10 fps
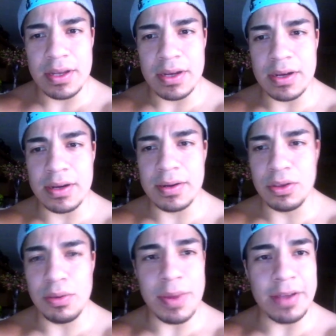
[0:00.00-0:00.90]

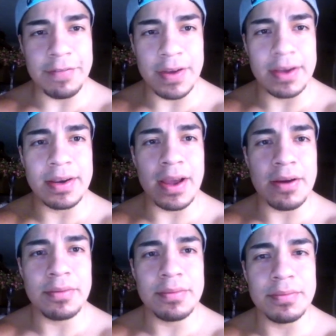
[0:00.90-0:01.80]
You might find
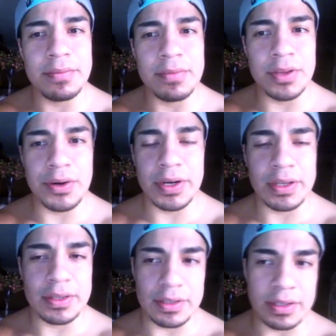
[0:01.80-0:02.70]
out
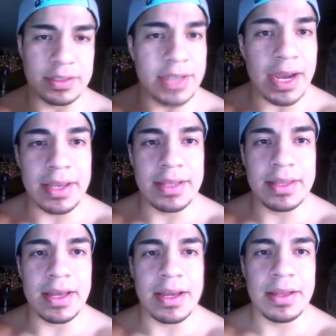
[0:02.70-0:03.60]
during a diet
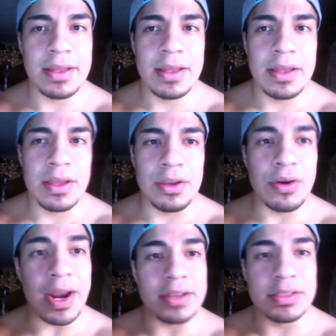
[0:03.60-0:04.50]
that
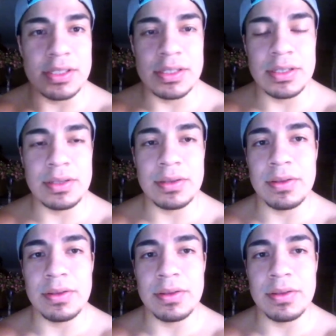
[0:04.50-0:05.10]
you're actually